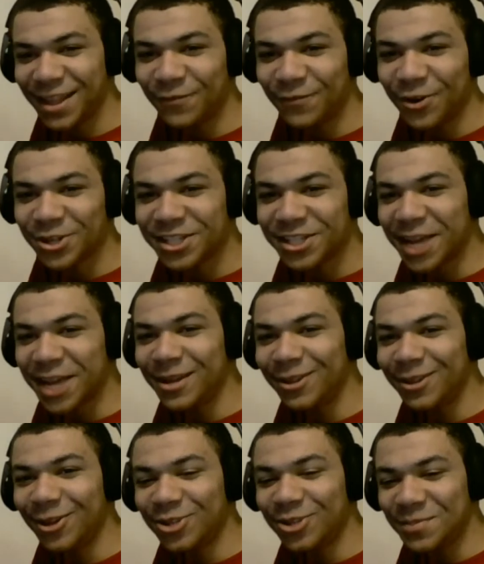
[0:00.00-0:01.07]
and the first game
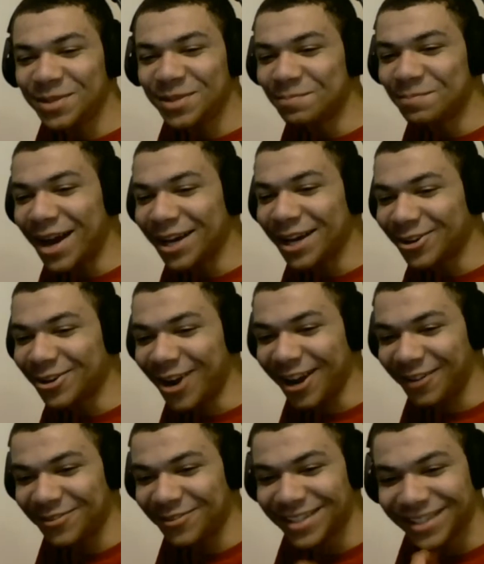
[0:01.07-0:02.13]
he loads up is
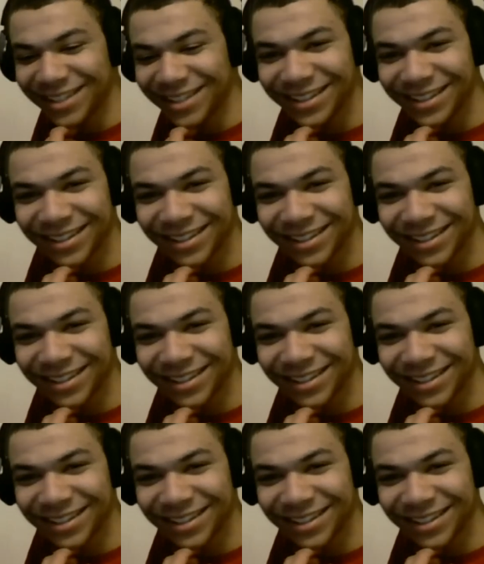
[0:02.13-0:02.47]
Minecraft.